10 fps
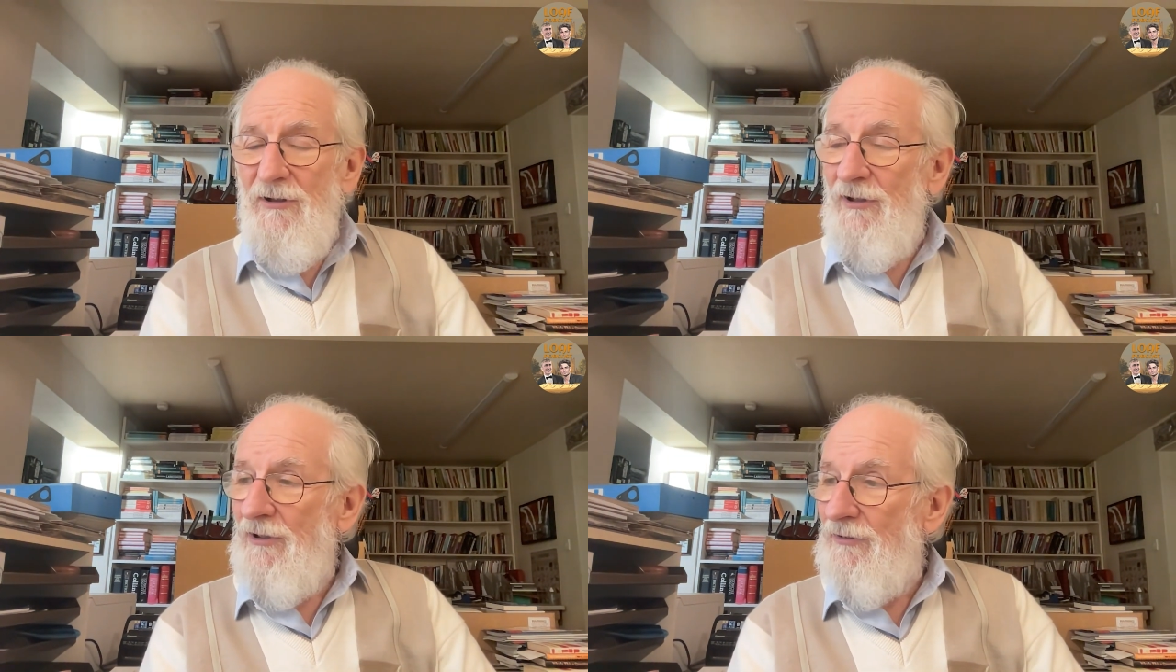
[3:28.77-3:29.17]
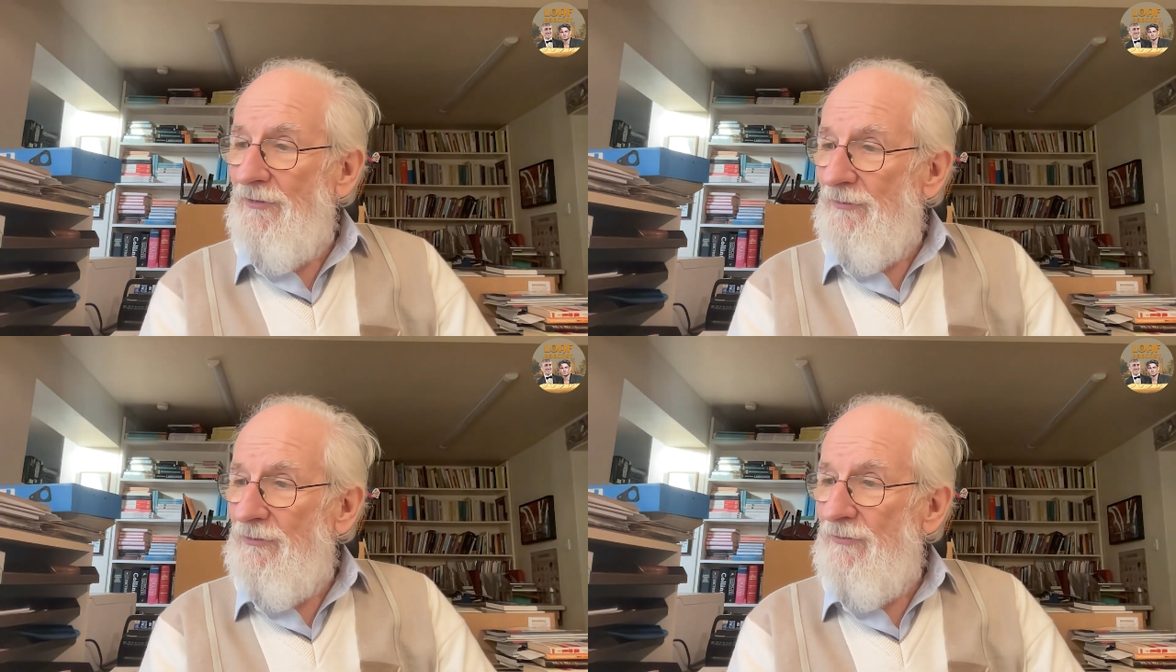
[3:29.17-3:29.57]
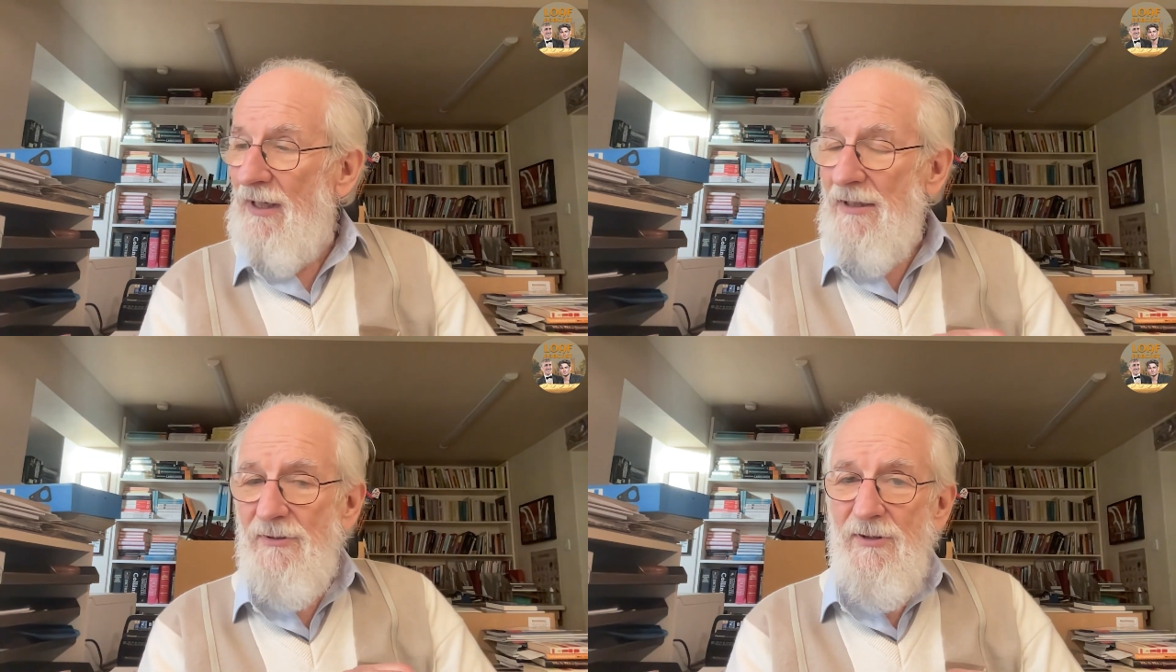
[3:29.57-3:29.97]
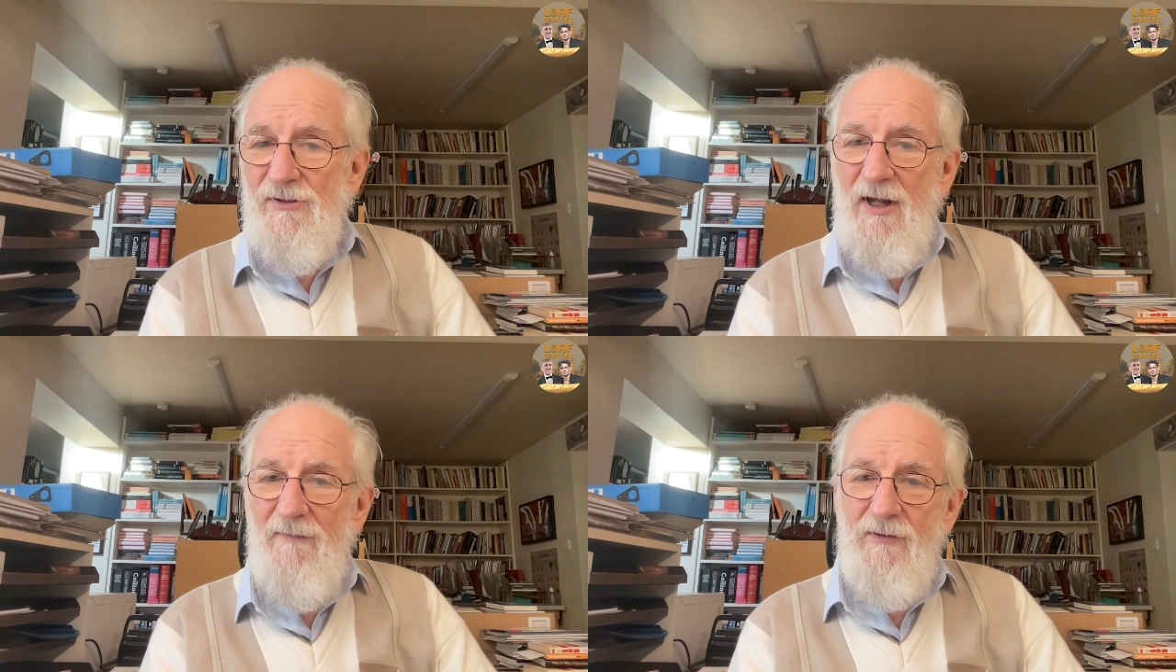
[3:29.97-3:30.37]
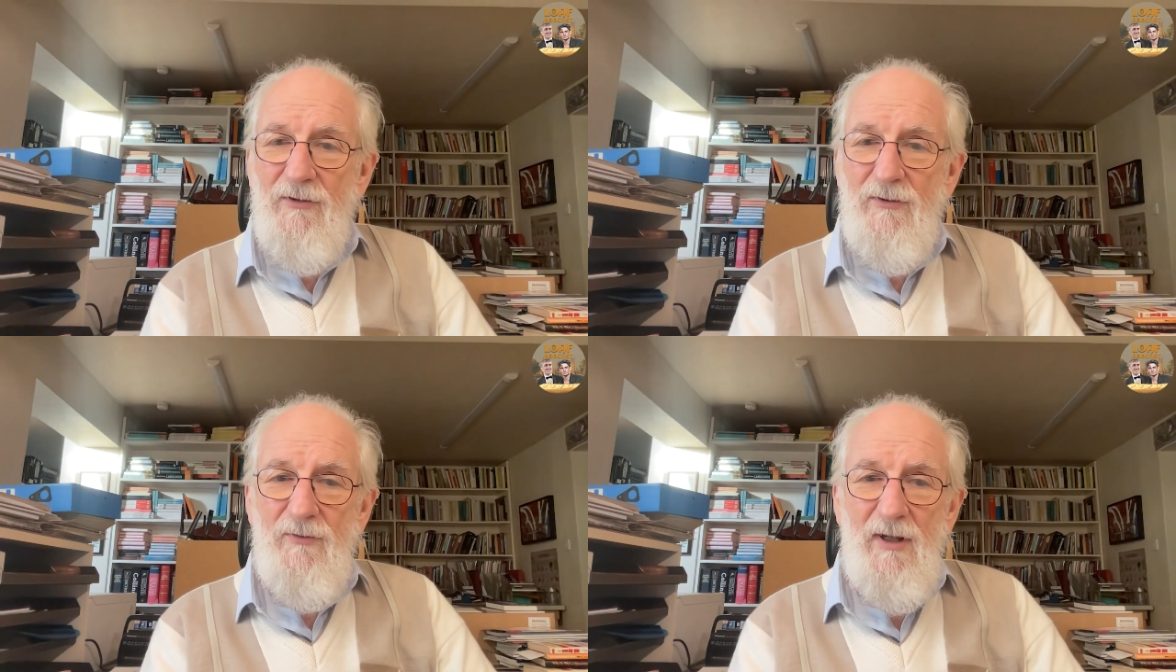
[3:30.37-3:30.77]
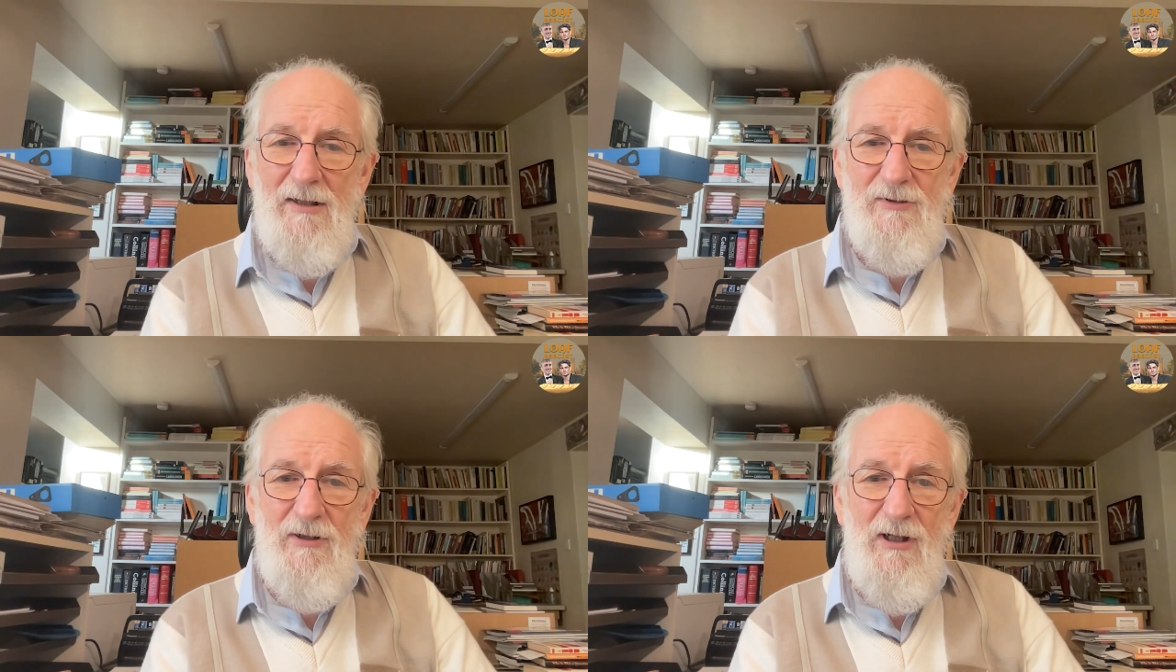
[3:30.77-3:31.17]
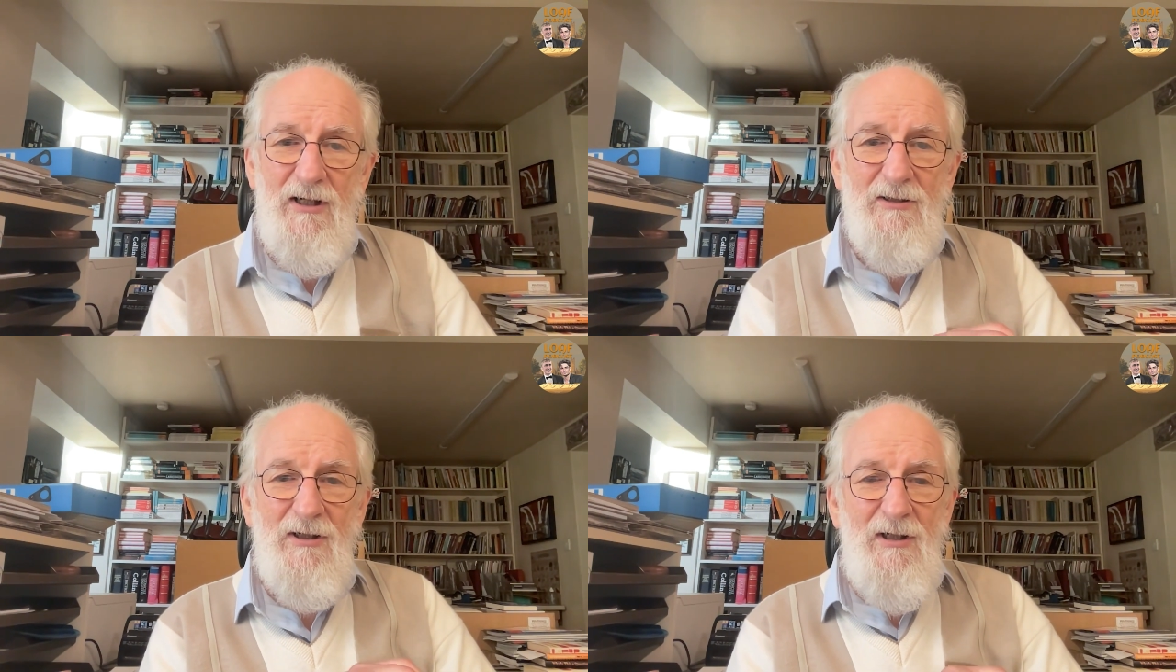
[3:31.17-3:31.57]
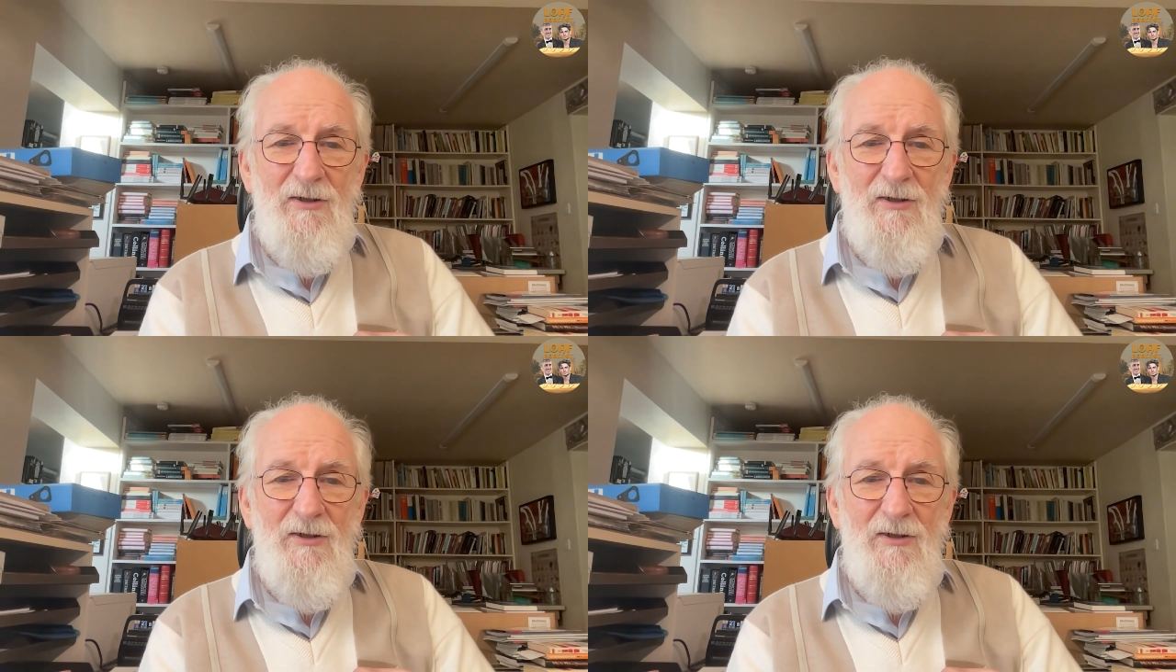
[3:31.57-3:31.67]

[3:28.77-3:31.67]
in 2007 and 2008,